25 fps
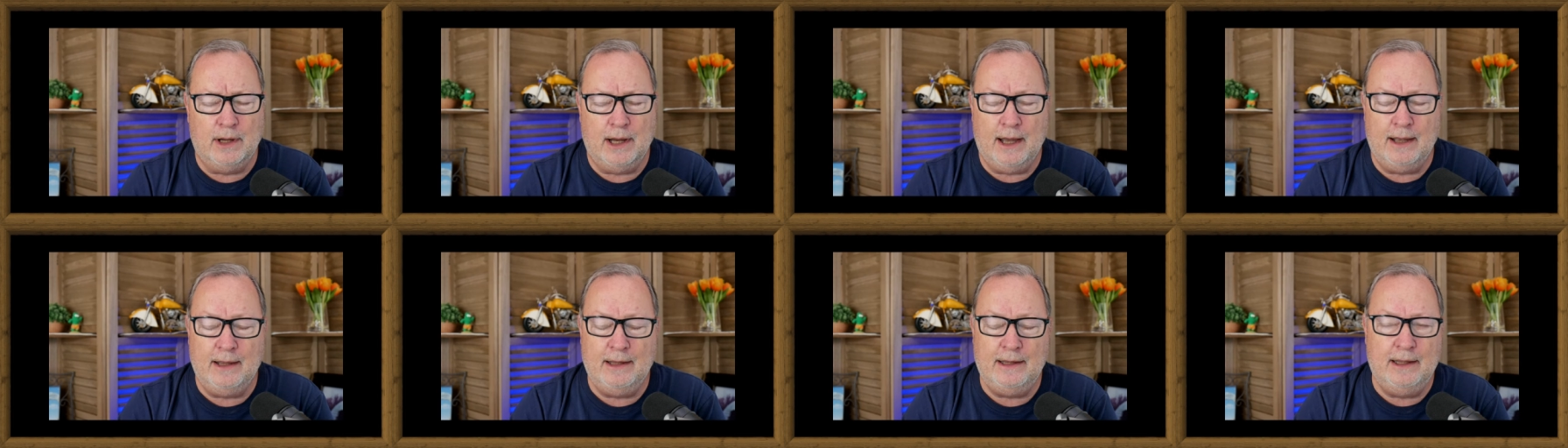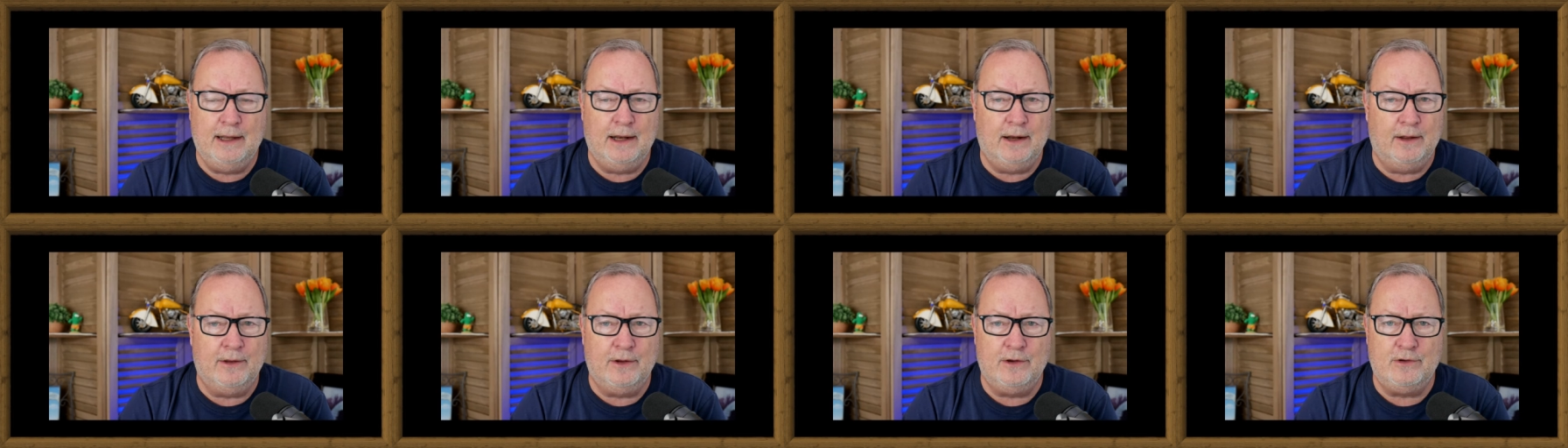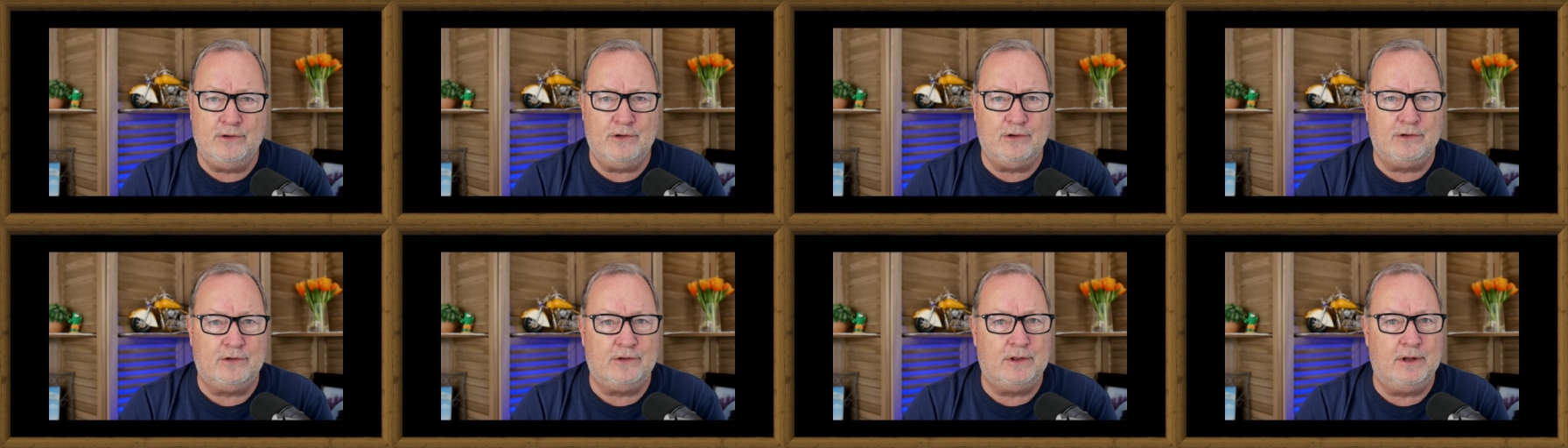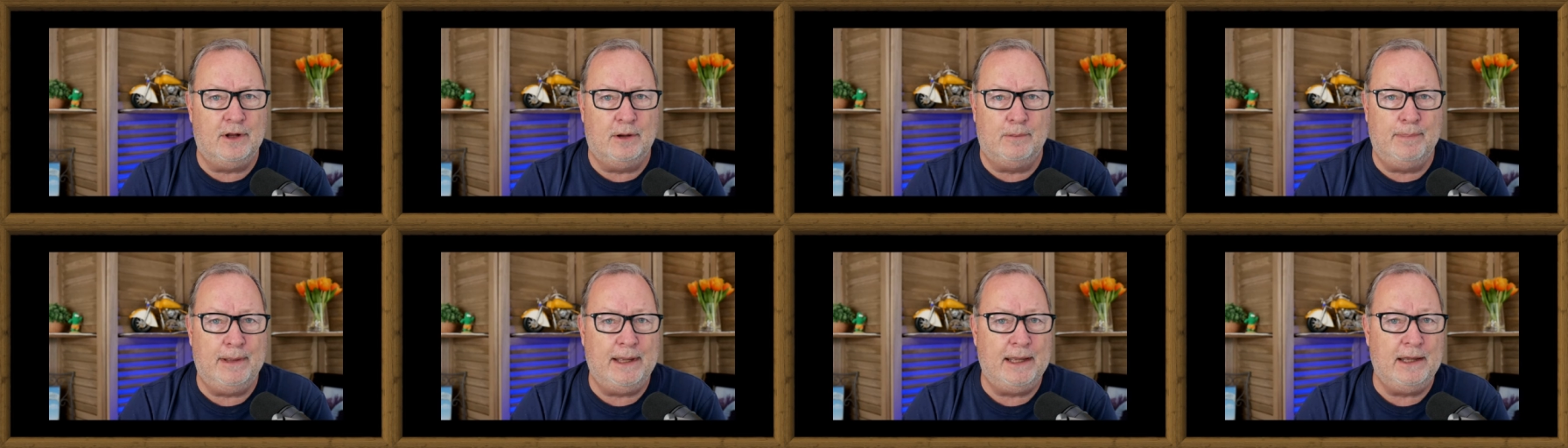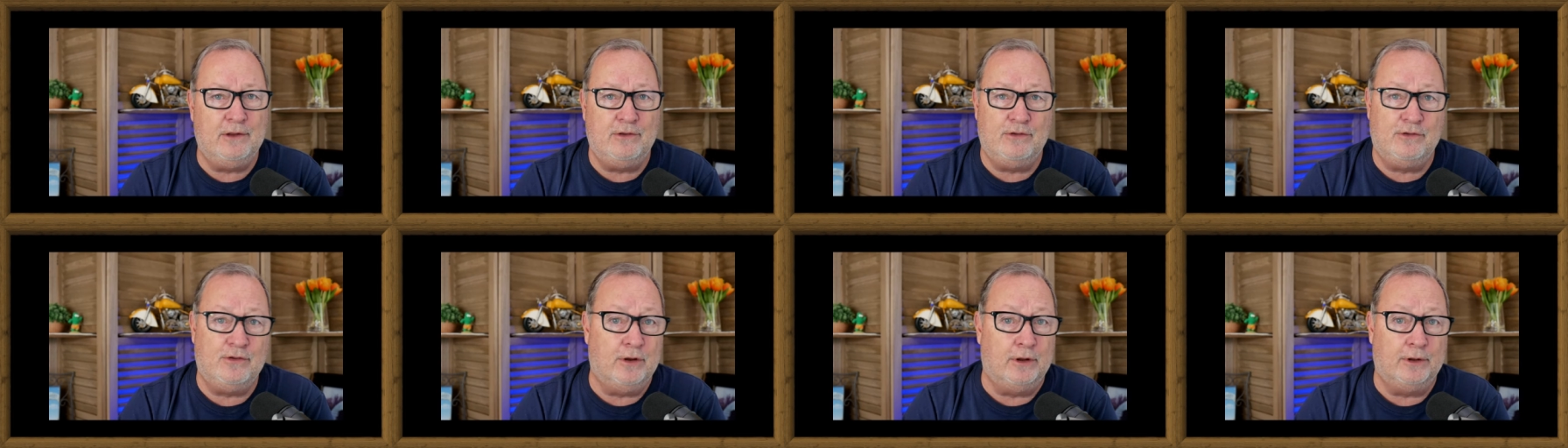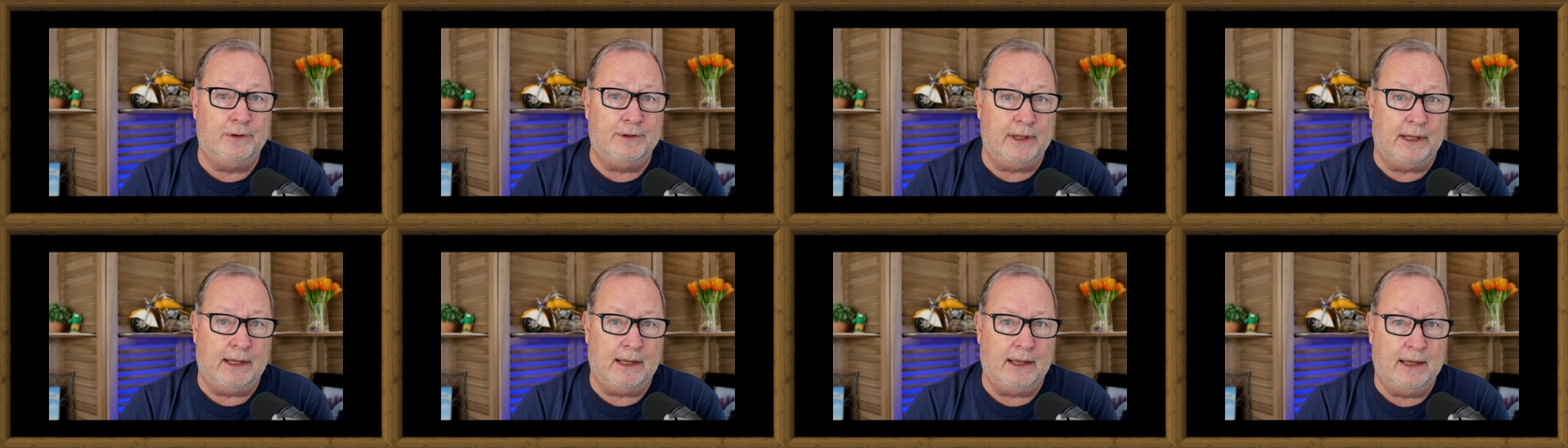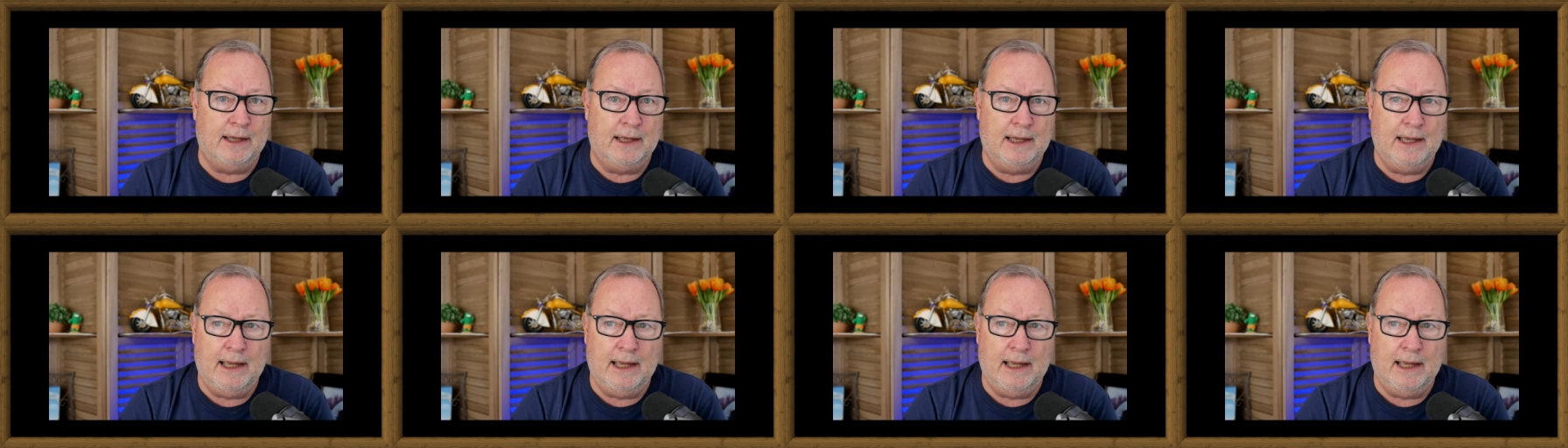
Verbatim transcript: I, you know, they're just they're being insulting